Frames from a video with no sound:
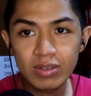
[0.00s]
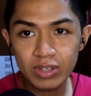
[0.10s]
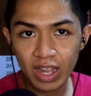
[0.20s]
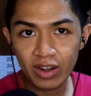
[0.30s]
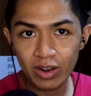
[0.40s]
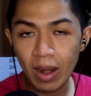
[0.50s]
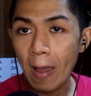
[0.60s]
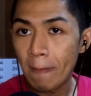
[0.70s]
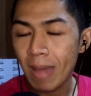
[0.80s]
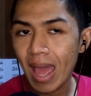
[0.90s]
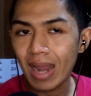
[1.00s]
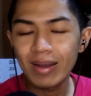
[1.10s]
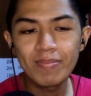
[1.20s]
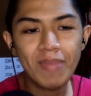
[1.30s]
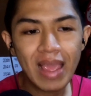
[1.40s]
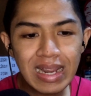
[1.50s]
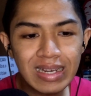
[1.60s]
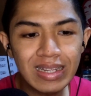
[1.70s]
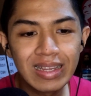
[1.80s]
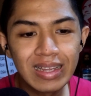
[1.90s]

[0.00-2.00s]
gendered man-made